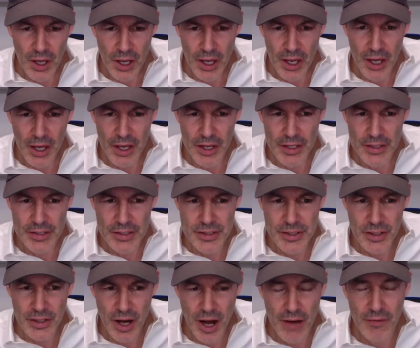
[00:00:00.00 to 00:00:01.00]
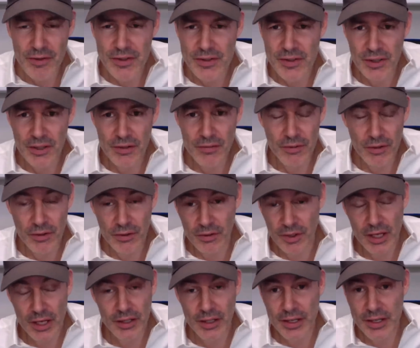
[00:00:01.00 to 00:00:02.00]
And obviously,
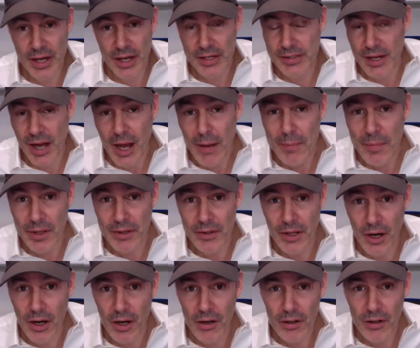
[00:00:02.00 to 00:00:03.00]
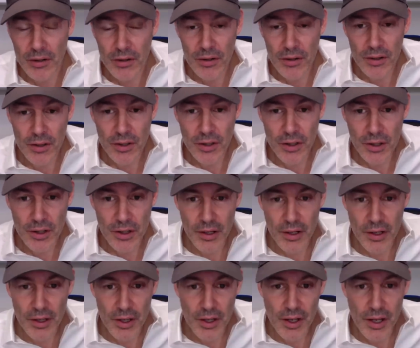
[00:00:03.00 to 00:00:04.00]
lately it has not been there.
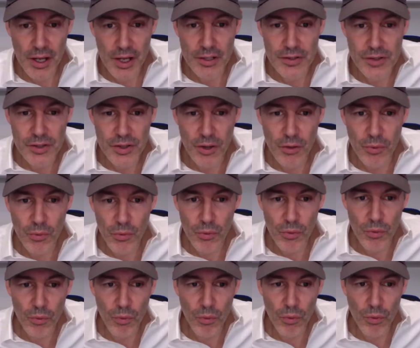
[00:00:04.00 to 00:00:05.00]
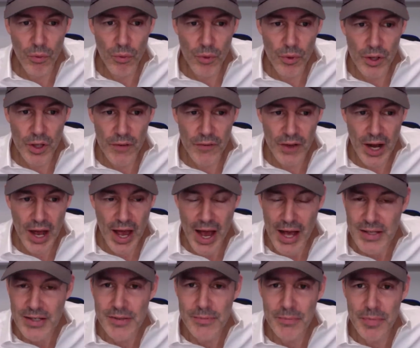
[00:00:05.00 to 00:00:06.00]
And so, if it
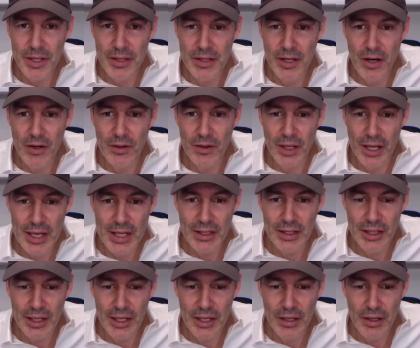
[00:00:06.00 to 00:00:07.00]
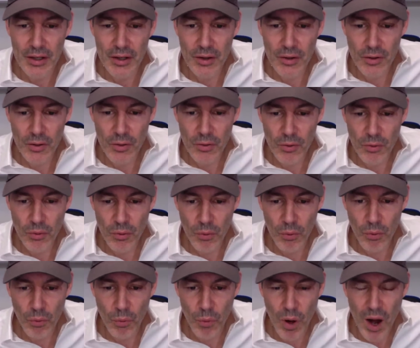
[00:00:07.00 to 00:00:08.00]
hasn't been there lately,
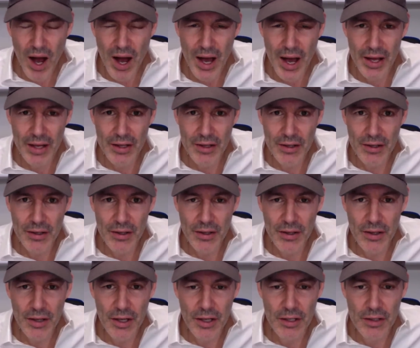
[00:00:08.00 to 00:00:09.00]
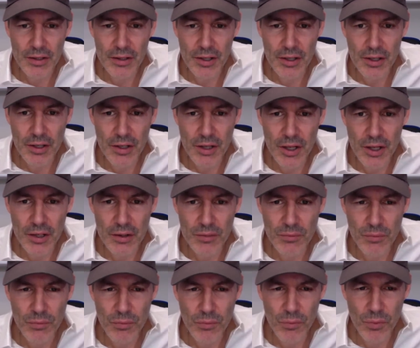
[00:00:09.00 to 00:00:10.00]
why? And and
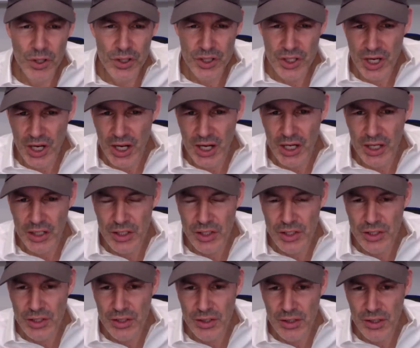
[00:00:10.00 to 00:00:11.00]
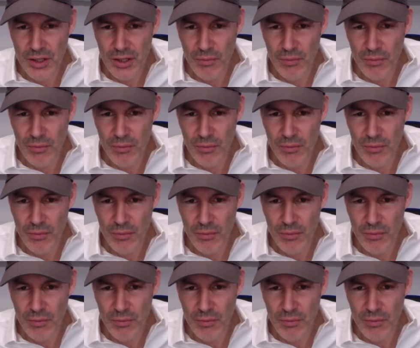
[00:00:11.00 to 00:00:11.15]
what changed?